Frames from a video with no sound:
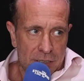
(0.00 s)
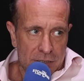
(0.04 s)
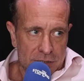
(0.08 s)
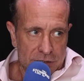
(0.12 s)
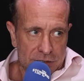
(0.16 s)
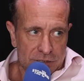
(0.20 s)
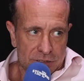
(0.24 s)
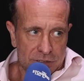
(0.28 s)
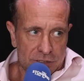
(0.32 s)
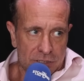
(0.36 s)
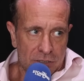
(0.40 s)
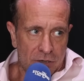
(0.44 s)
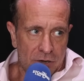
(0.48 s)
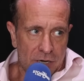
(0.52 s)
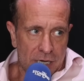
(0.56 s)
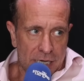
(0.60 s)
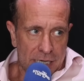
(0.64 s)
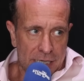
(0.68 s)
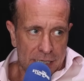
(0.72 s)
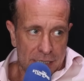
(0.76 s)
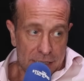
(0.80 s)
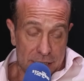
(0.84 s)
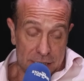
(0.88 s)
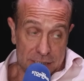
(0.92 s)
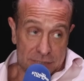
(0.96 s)

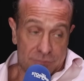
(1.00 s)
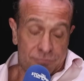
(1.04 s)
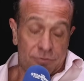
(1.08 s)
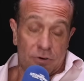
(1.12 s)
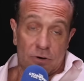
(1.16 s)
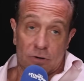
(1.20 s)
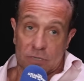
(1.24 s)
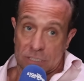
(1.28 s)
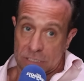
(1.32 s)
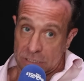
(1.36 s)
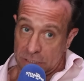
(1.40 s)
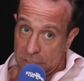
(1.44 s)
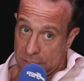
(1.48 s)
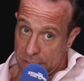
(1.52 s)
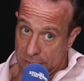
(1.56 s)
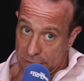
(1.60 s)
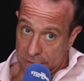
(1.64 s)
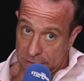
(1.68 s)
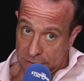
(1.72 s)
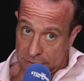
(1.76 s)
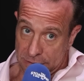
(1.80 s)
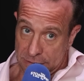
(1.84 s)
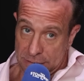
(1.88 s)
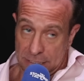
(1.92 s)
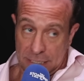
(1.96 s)
Sky, as far as I
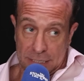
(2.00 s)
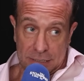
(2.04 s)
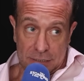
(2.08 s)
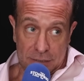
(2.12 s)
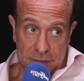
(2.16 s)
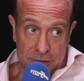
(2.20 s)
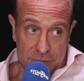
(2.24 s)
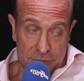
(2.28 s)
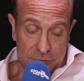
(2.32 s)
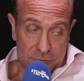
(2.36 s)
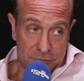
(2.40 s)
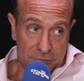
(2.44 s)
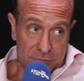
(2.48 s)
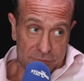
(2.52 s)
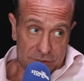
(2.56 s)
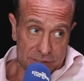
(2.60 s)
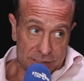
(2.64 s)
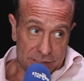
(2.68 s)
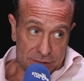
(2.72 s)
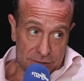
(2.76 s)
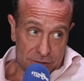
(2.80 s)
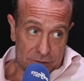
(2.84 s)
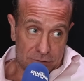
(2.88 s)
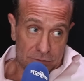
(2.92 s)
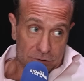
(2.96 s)
understand it, I haven't
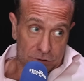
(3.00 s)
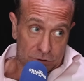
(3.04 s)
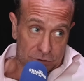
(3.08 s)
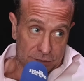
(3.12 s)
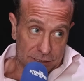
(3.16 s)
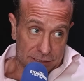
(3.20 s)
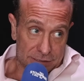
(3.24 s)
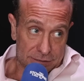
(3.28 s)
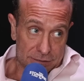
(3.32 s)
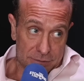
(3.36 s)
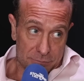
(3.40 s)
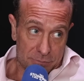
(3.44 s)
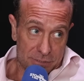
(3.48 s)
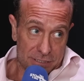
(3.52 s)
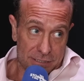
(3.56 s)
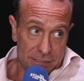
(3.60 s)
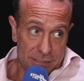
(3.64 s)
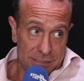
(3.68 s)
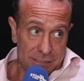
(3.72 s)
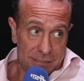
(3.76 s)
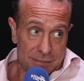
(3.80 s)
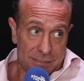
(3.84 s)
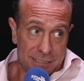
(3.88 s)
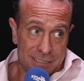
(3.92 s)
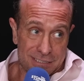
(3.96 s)
seen the contracts, but
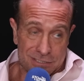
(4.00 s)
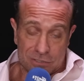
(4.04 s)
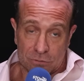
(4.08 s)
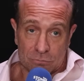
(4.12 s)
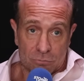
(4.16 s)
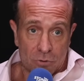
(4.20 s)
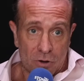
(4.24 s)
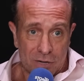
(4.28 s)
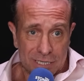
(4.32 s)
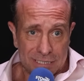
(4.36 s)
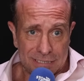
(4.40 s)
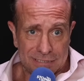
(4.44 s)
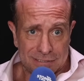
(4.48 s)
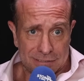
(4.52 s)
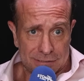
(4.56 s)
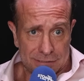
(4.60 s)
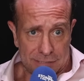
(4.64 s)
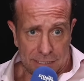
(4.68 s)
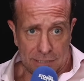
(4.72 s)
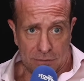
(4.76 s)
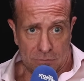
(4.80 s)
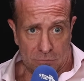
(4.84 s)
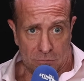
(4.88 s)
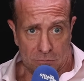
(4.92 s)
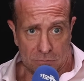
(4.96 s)
it's a rights
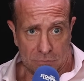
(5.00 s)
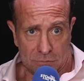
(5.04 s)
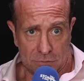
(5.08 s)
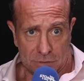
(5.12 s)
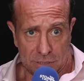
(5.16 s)
deal.